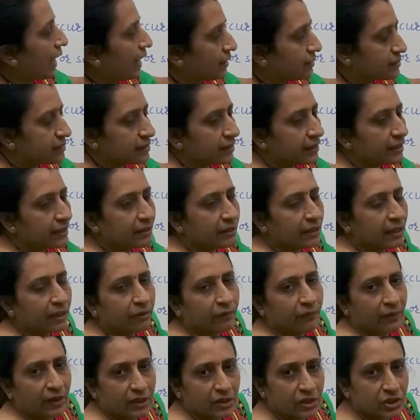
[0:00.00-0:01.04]
answering the
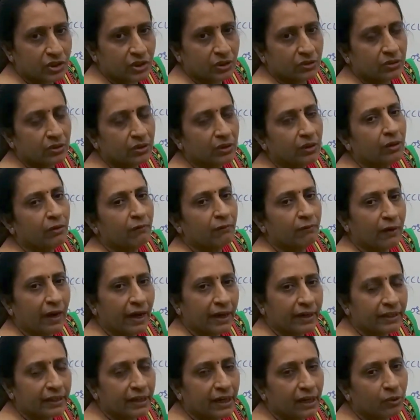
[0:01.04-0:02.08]
question,
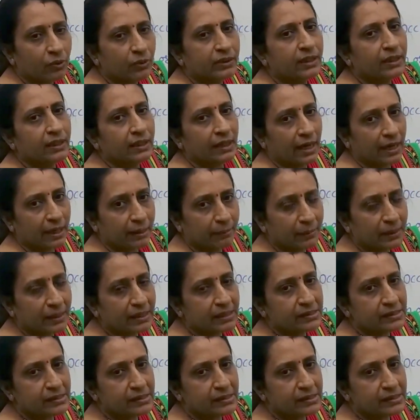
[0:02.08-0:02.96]
find out the rhyming